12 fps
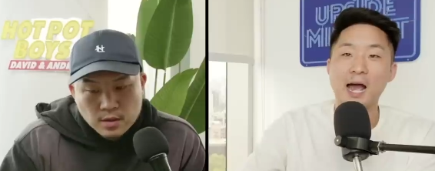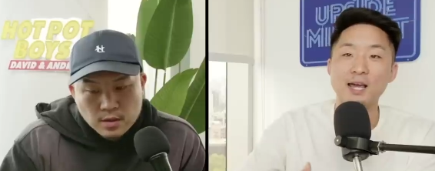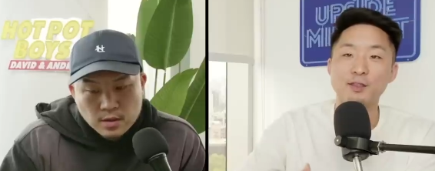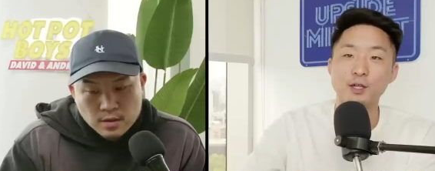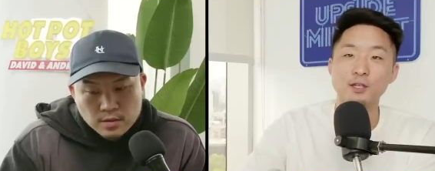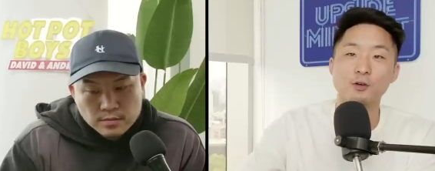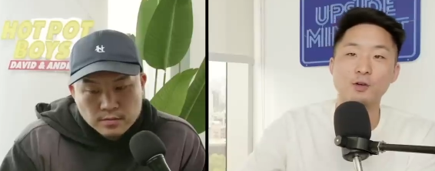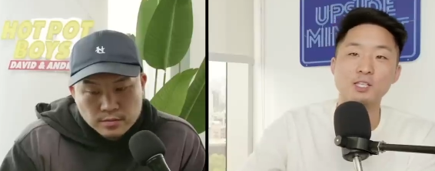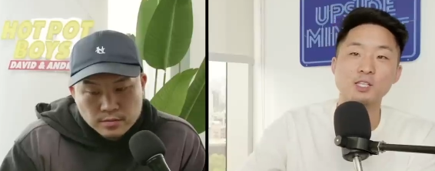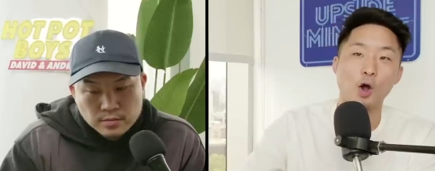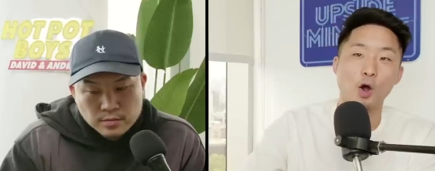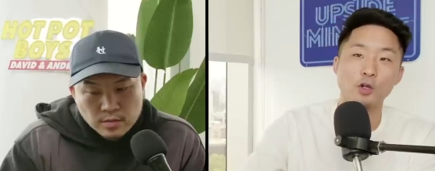Speaker 1: I think there
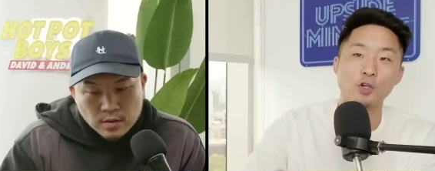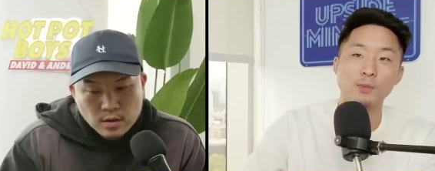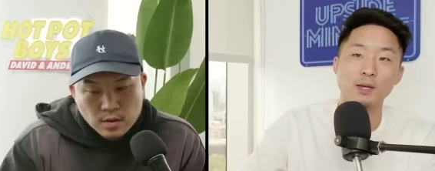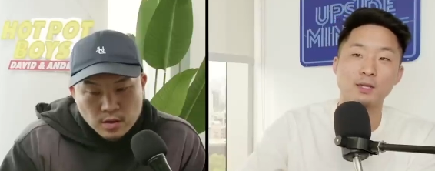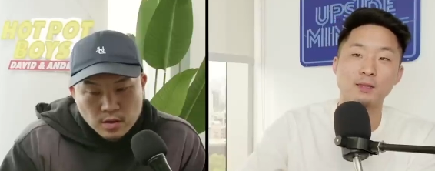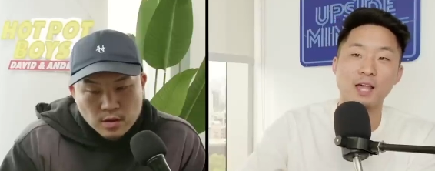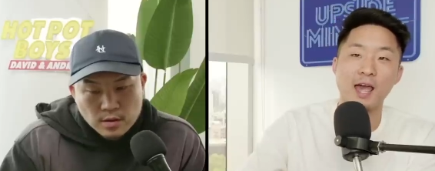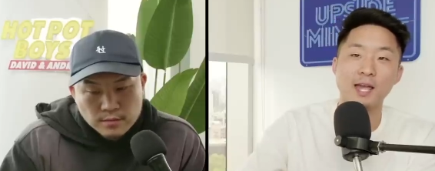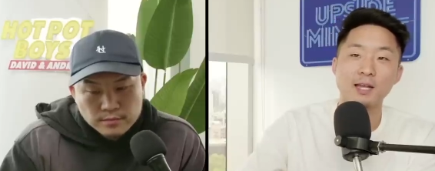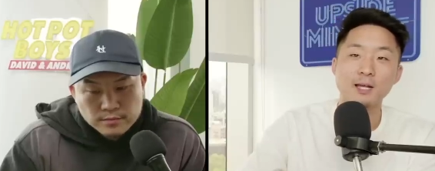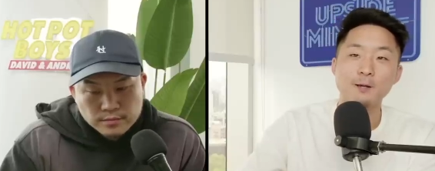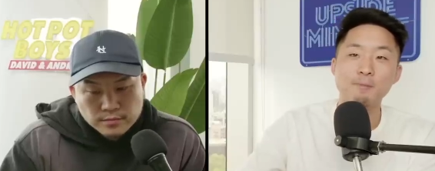is an argument
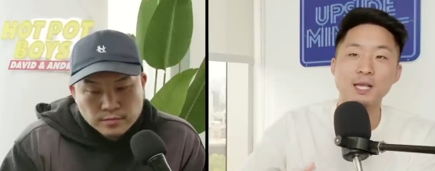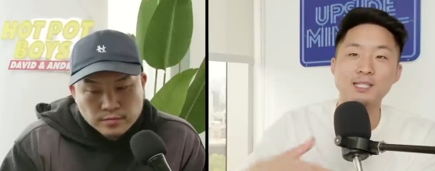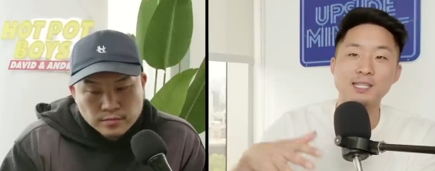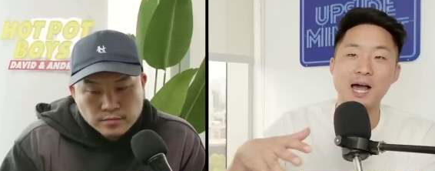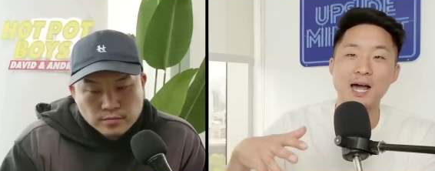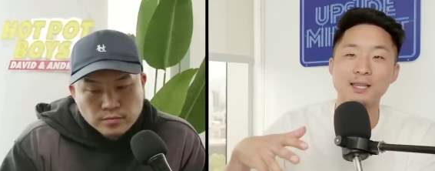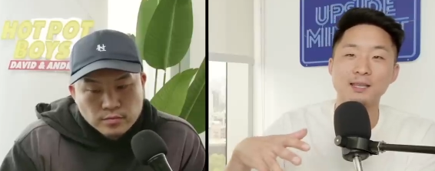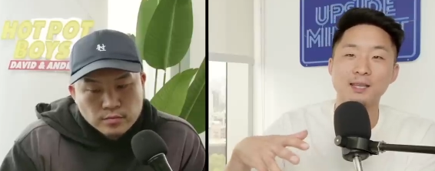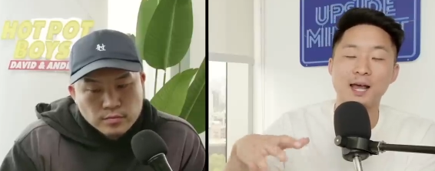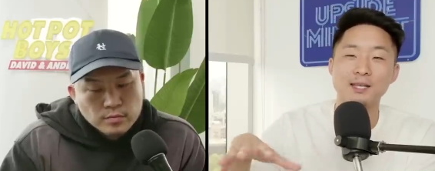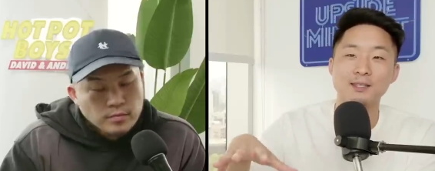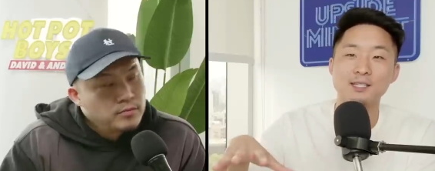that it's not
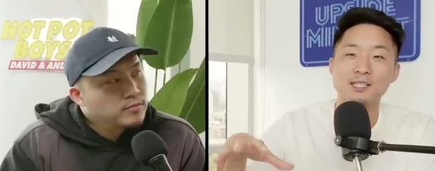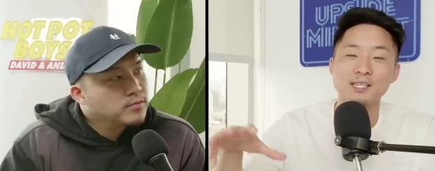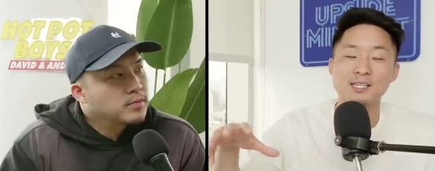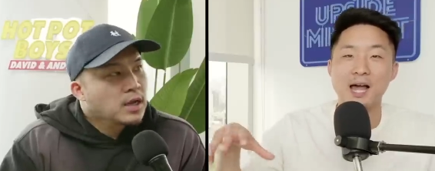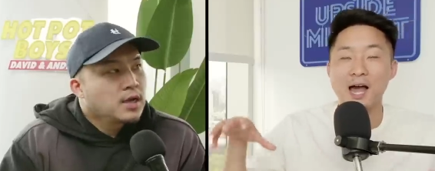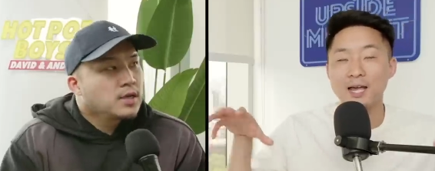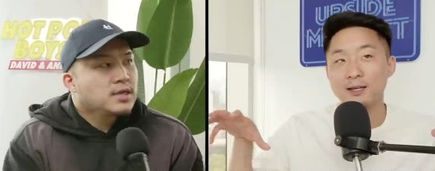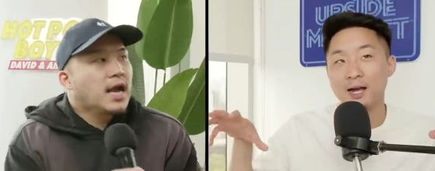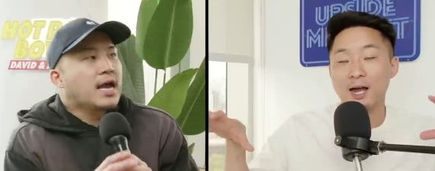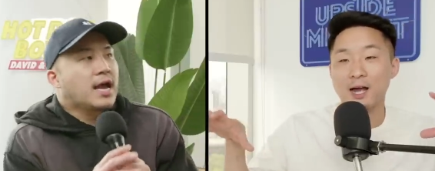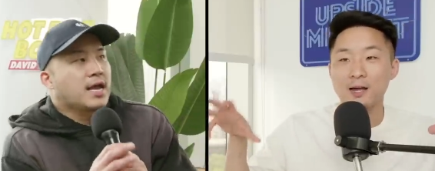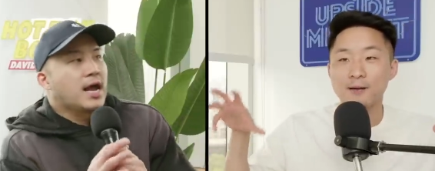like this is not. Yeah,
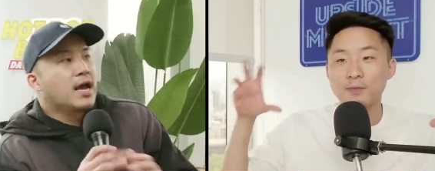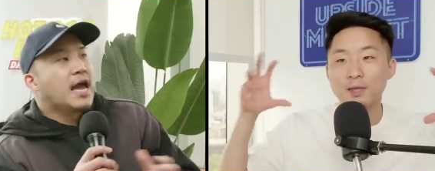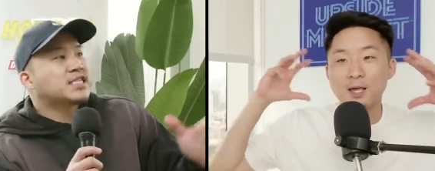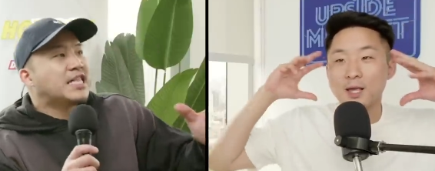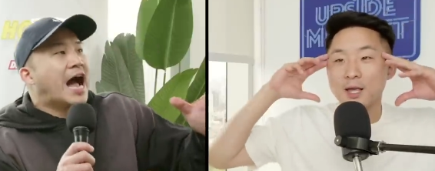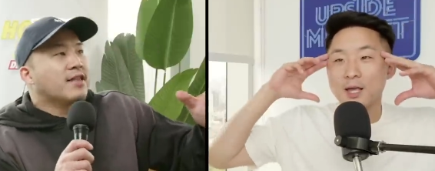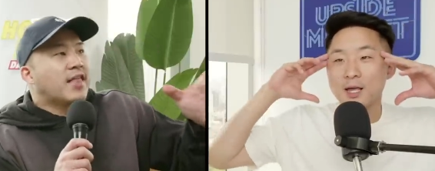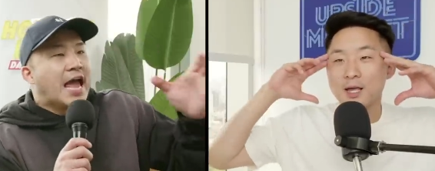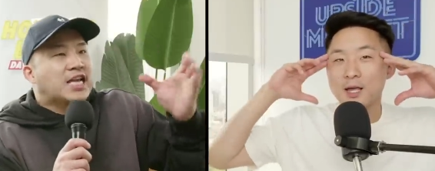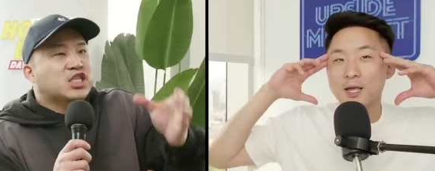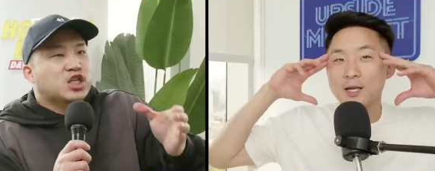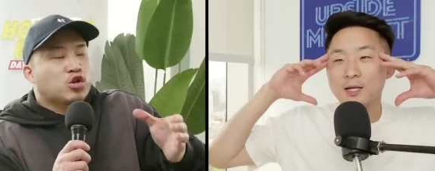yeah, yeah.
Speaker 2: It's not
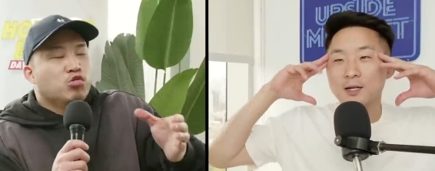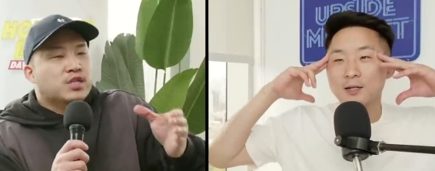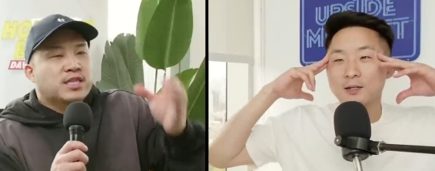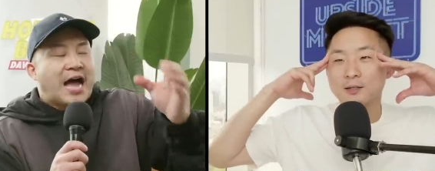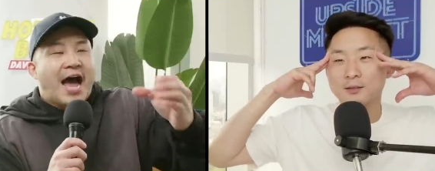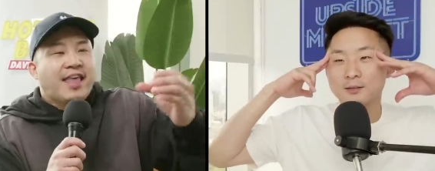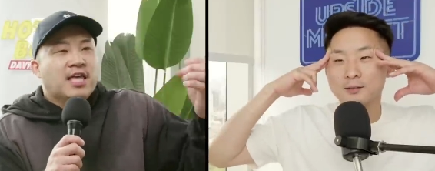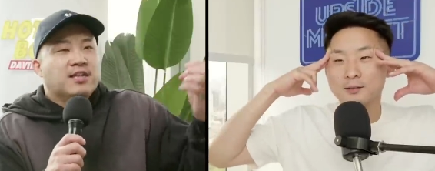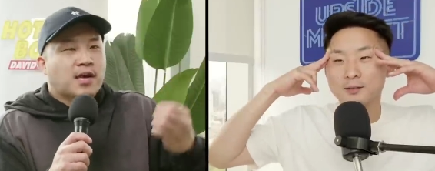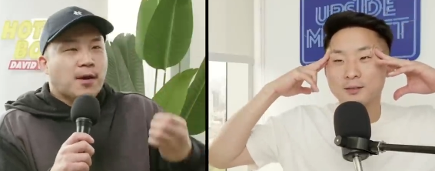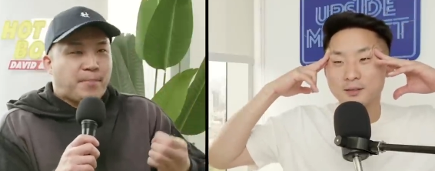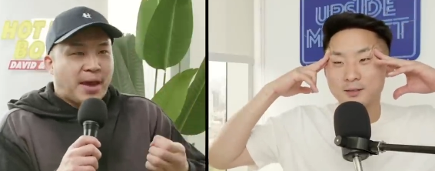exclusive. I think
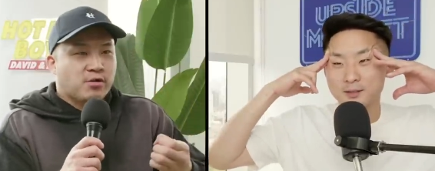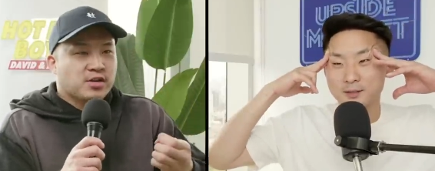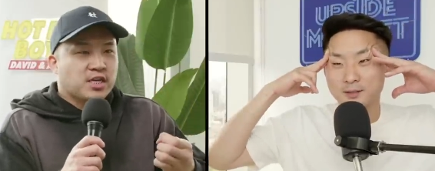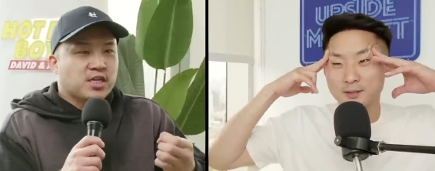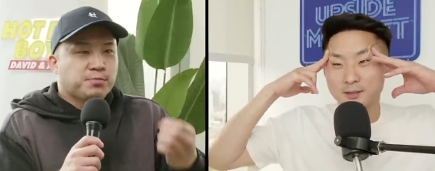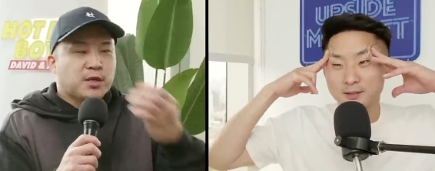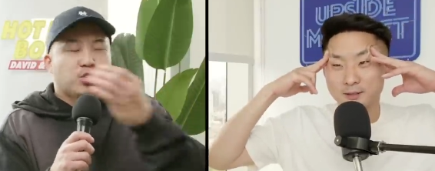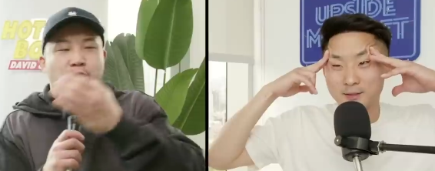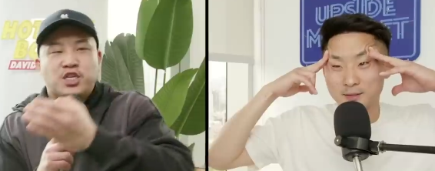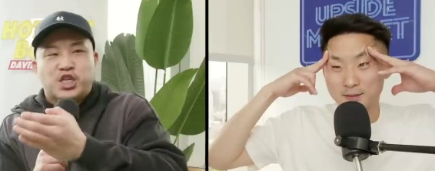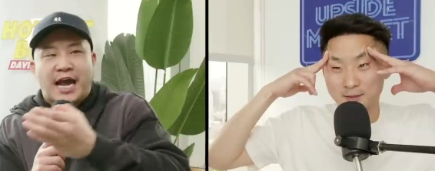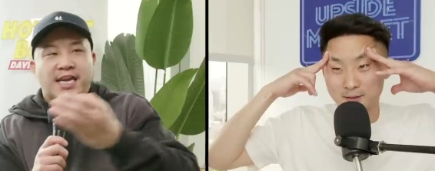the comparisons
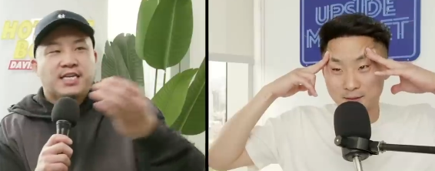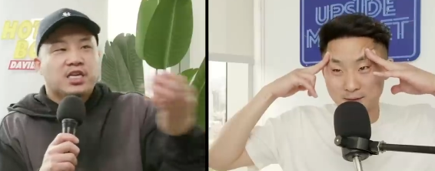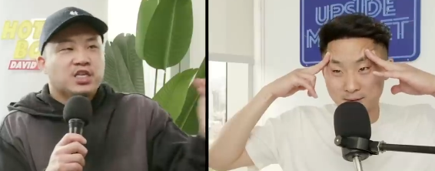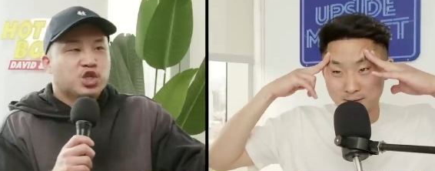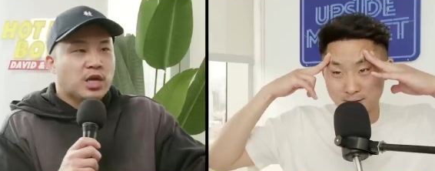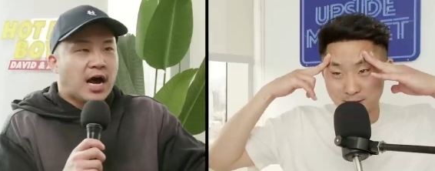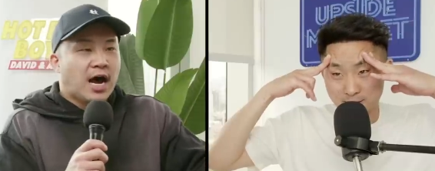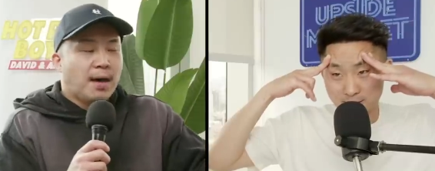between Chinese and uh,